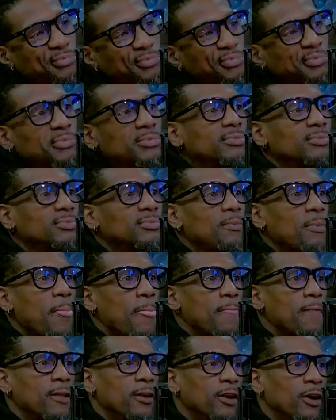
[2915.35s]
Yeah.
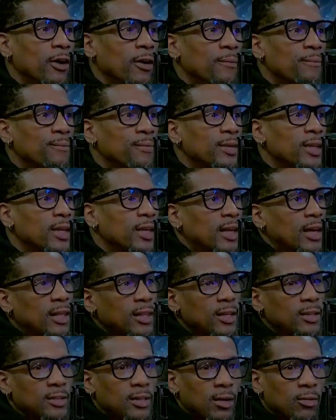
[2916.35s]
You know? Yeah.
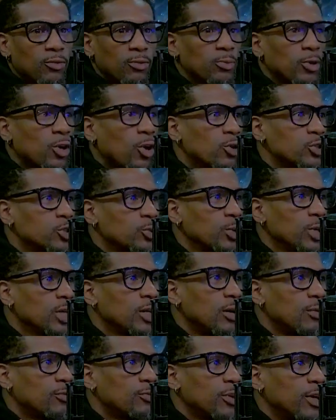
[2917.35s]
And then come from the culture we
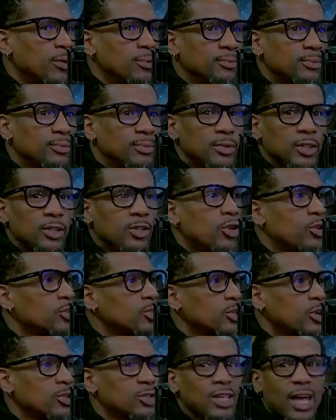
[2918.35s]
come from, you know the
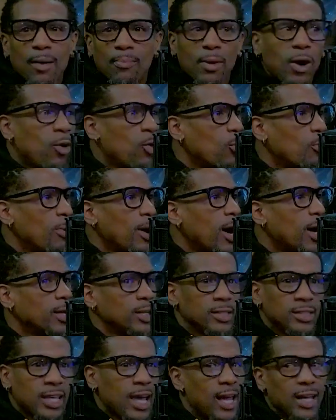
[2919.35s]
song Tap My Whole
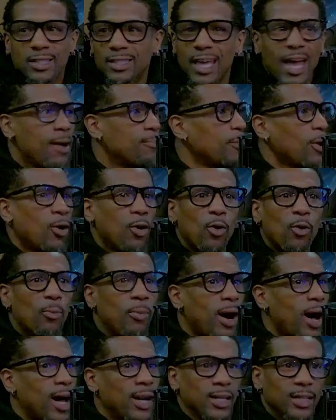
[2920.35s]
Body, Tap Tap My Whole
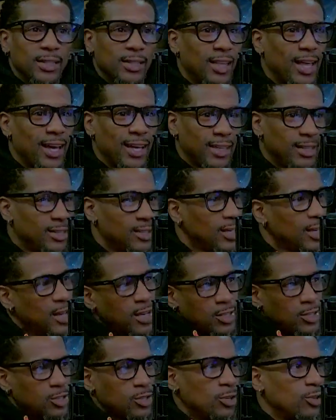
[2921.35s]
Body. Like That's it.
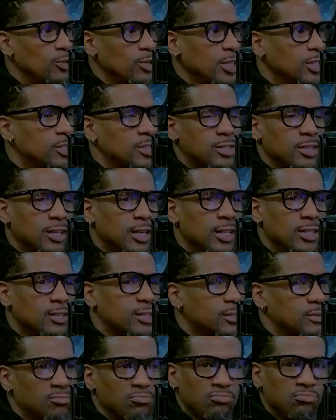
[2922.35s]
yeah, so That's it's it.
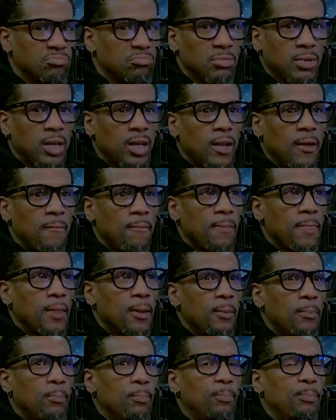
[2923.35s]
it's
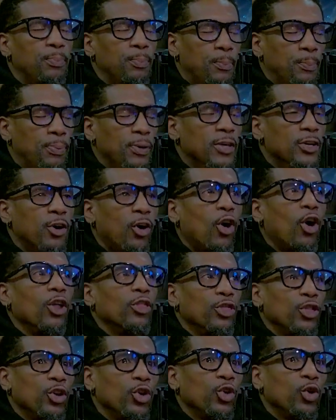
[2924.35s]

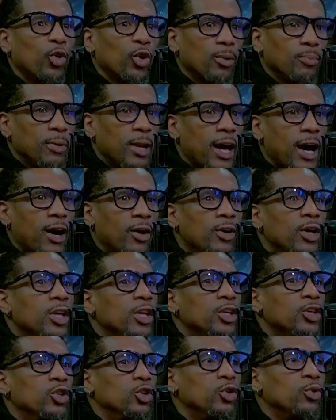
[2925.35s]
beyond the norm now.
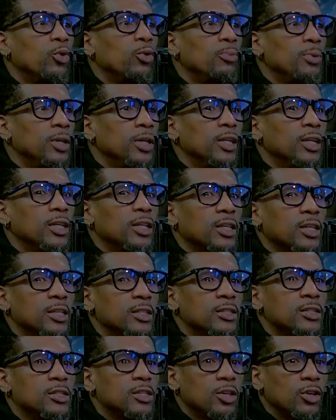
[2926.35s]
That's you it. will be
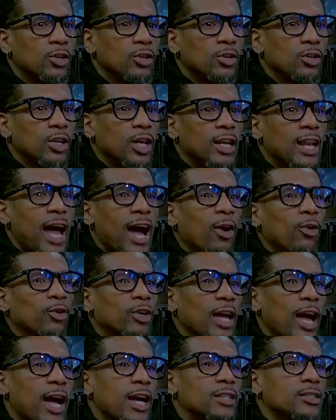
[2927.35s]
considered an
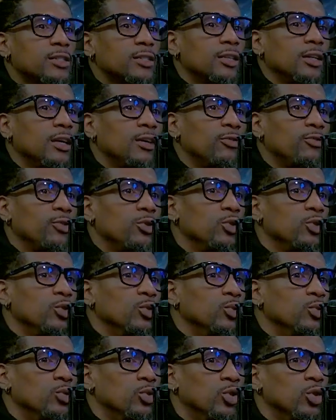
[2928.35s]
outcast if
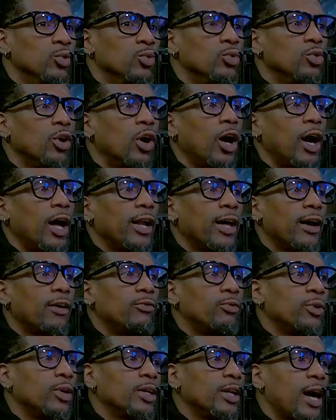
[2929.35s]
you do not
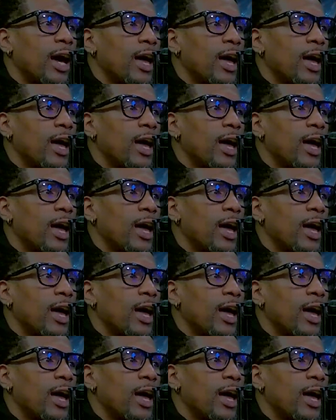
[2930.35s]
have one.